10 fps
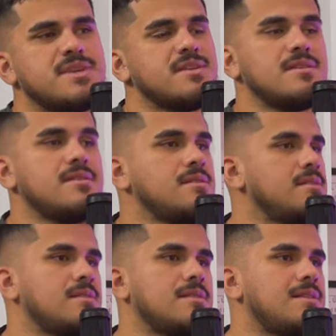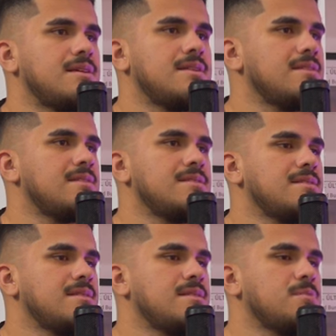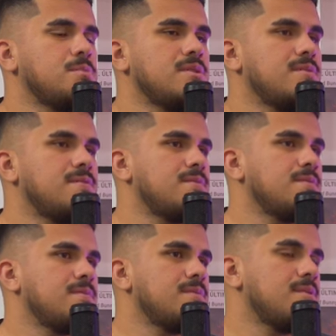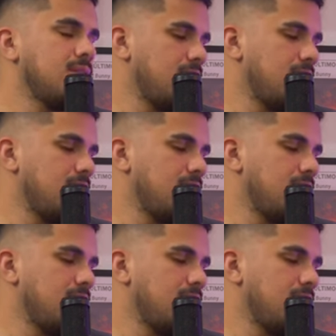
mid, like it would have. Yeah,